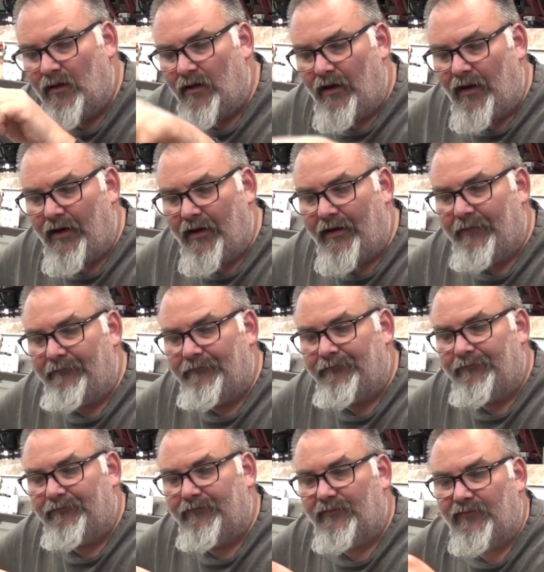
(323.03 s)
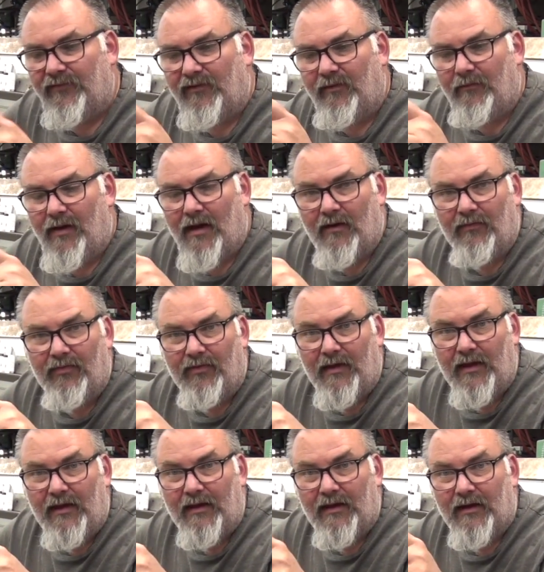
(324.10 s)
to mount
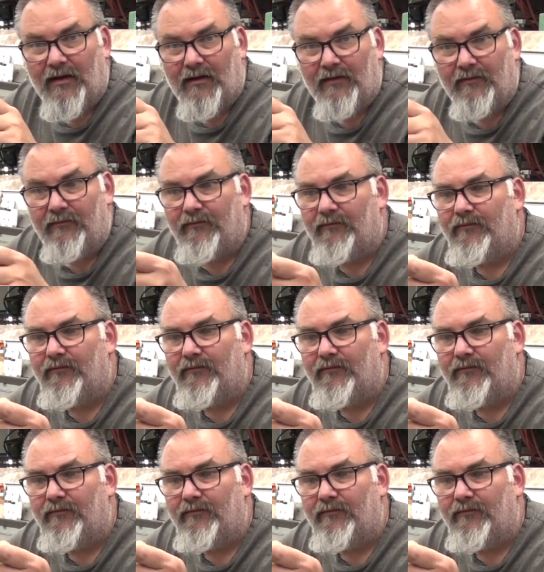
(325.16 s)
the